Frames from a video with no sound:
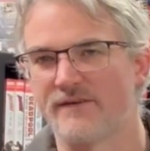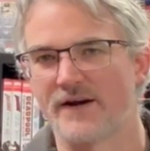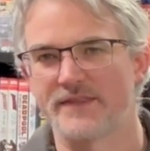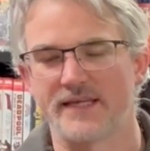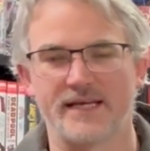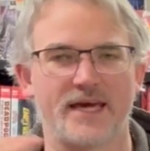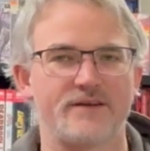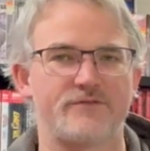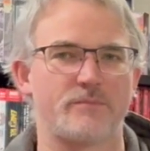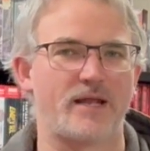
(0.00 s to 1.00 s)
variant that you get
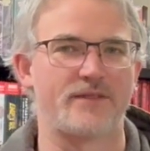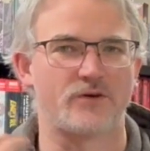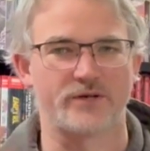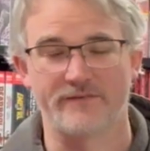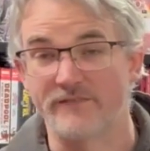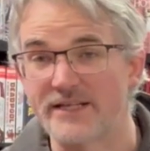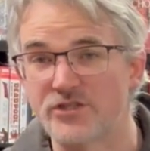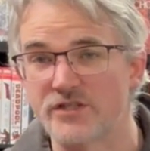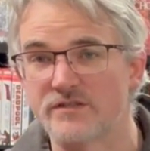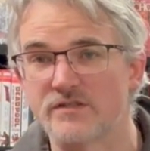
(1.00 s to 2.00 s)
if you're planning to go to
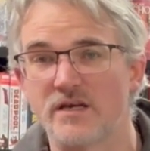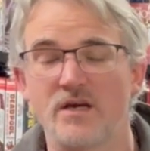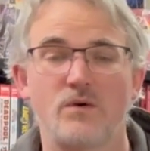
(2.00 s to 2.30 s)
conventions,